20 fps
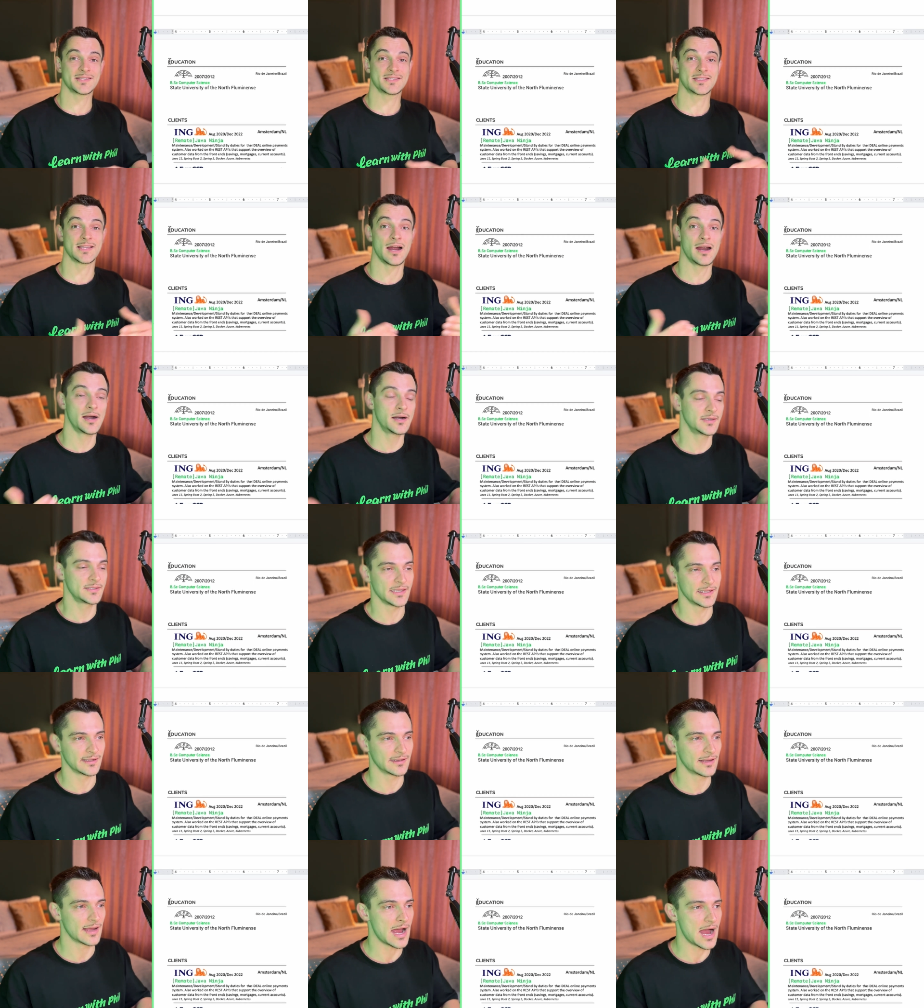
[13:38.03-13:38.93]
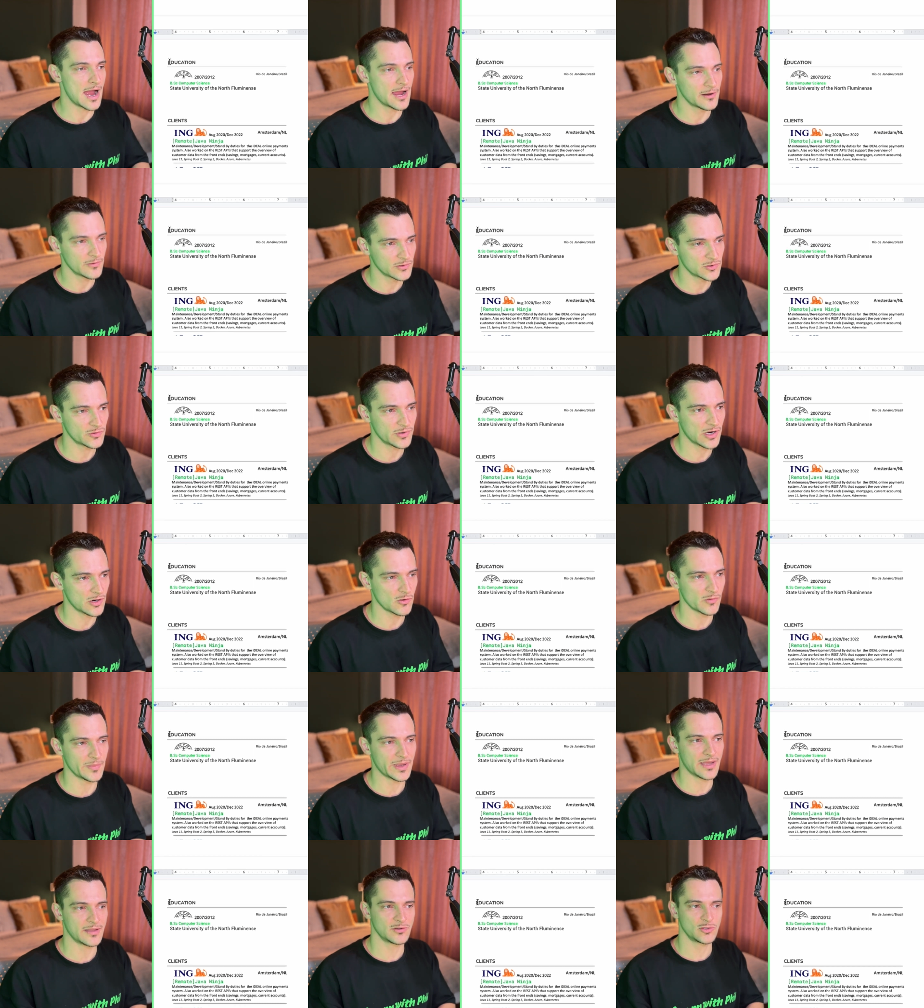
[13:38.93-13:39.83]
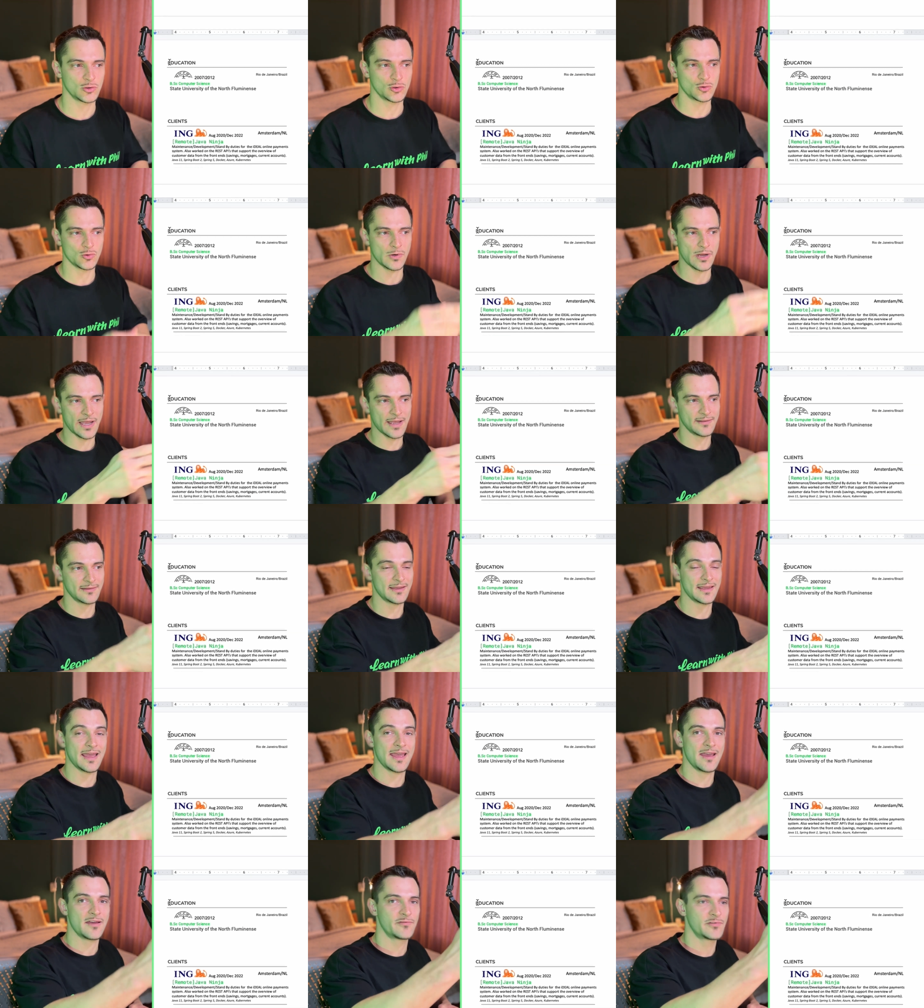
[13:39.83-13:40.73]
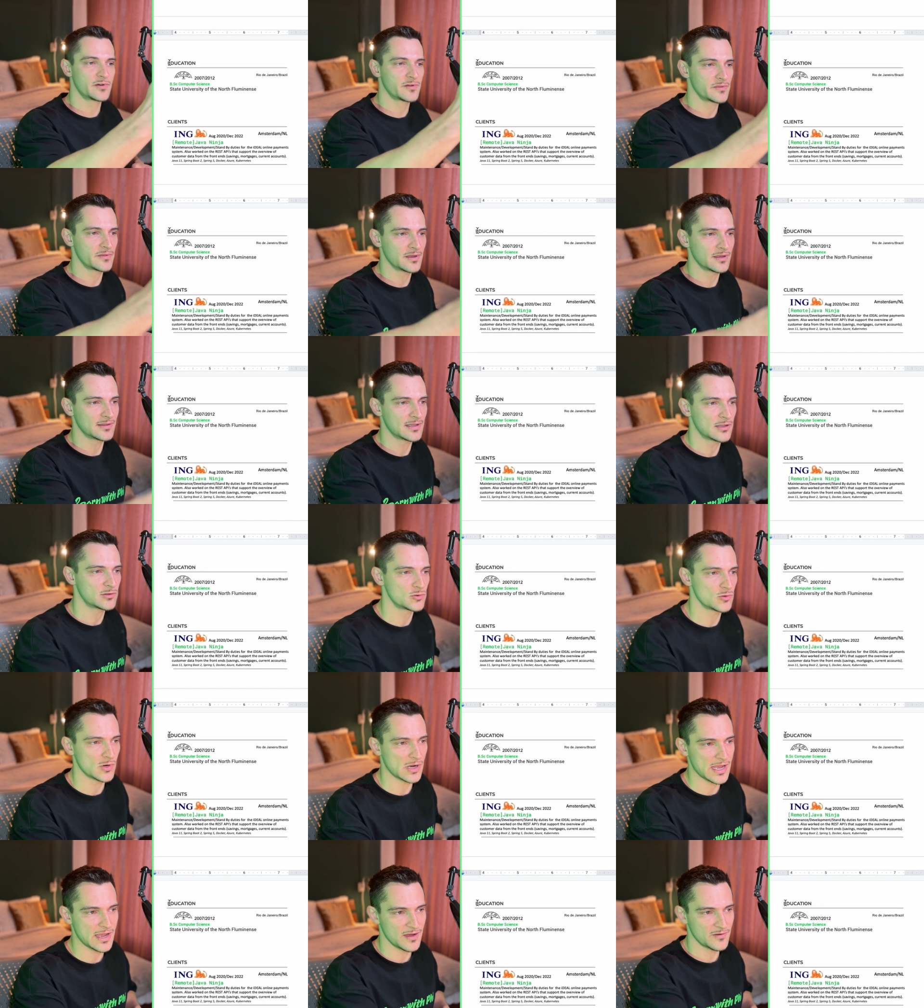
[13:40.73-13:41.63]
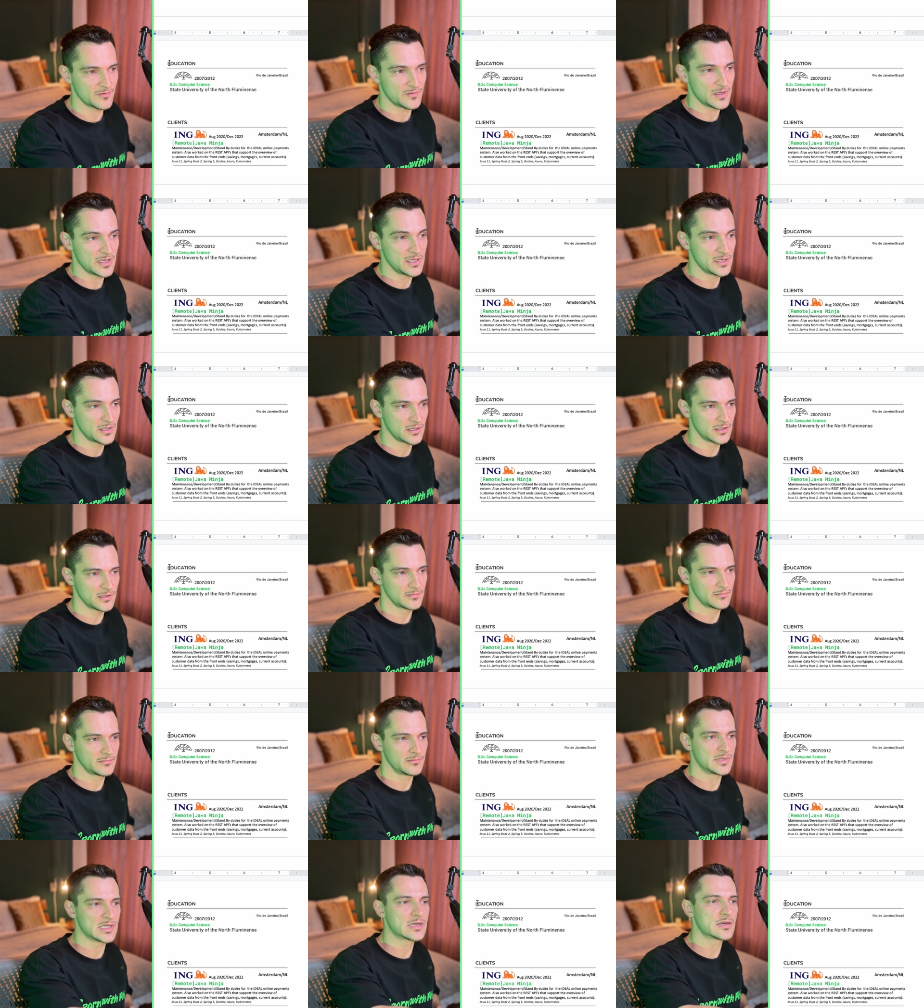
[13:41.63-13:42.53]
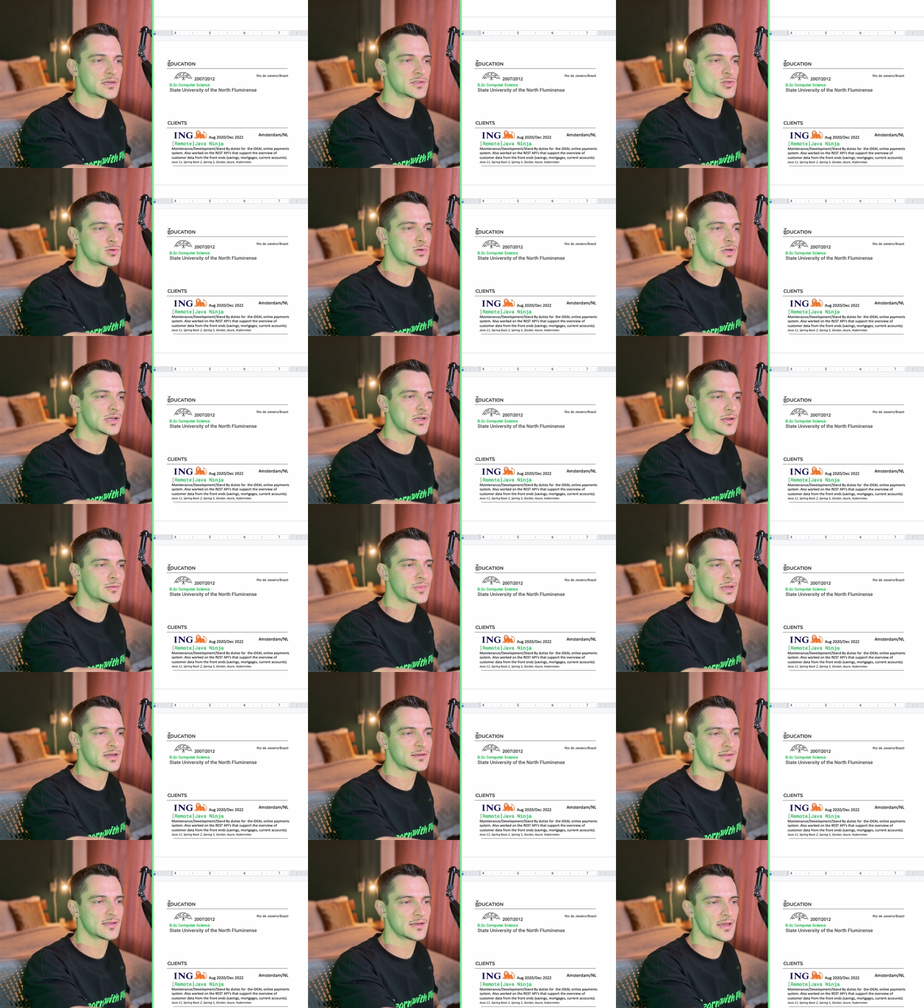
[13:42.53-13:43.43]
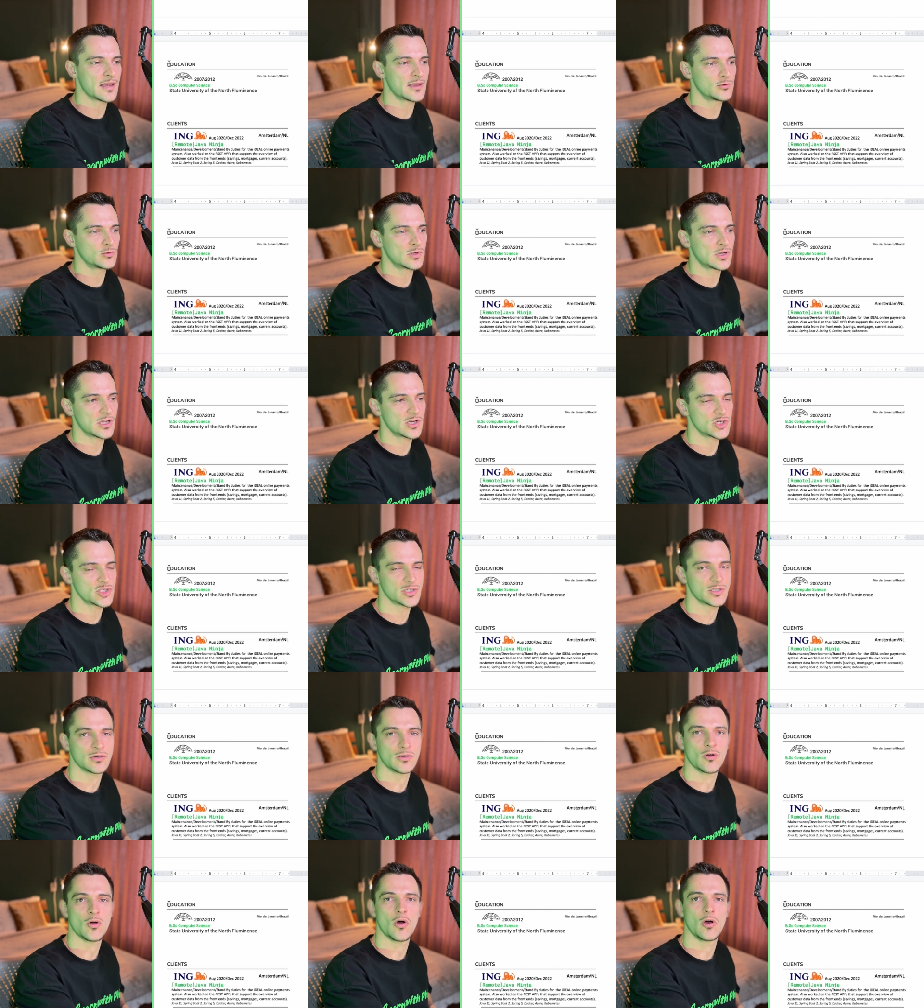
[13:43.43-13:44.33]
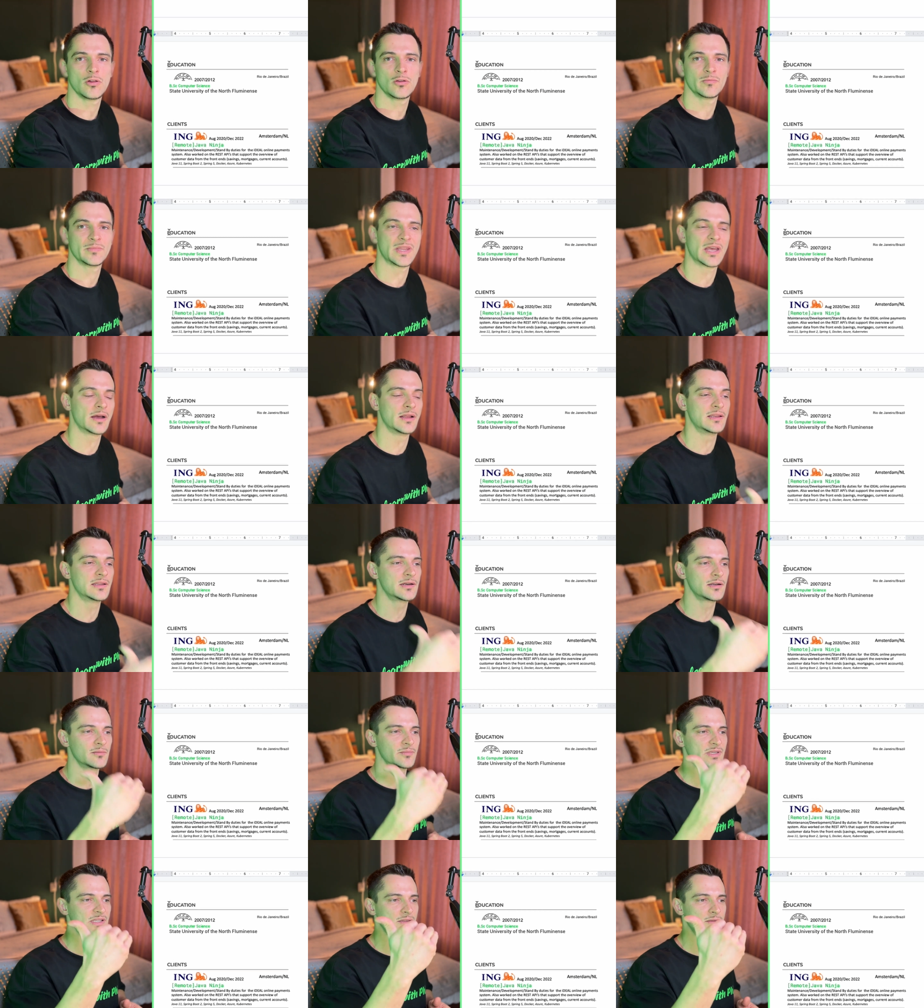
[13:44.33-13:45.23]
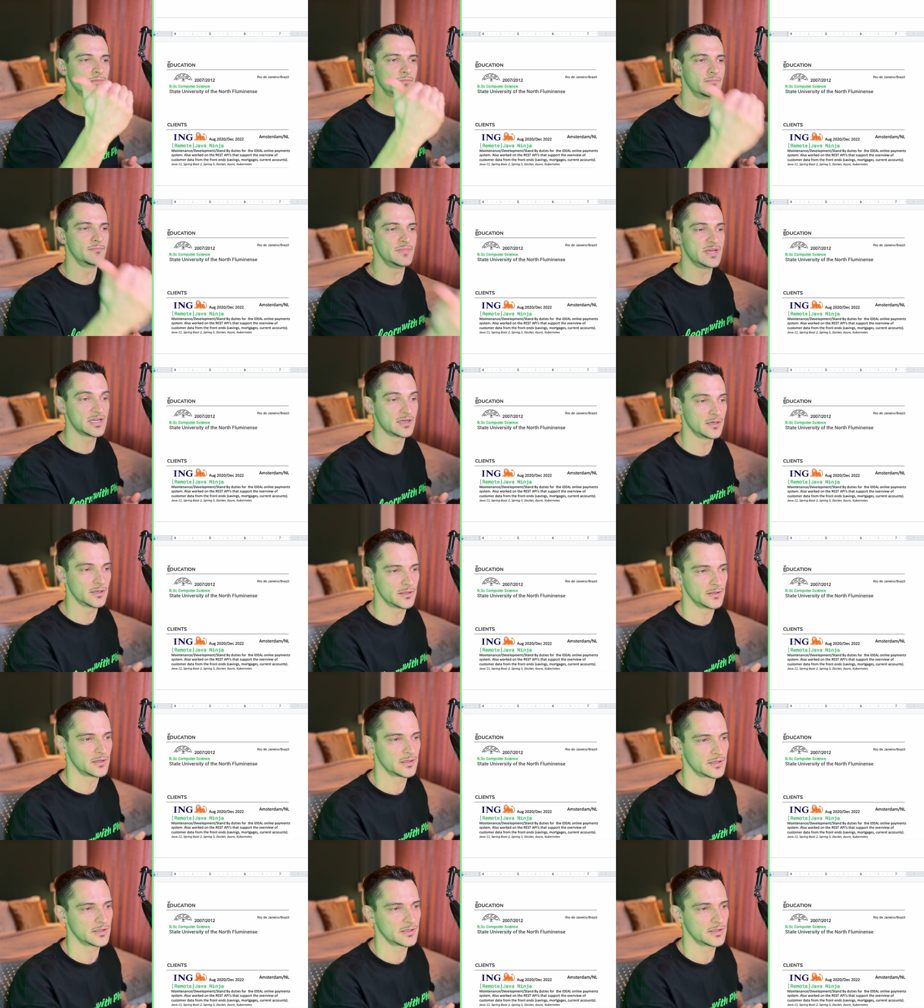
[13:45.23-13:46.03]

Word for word: starting, I would recommend you to add everything that you have here because you're gonna make the education column a little bit bigger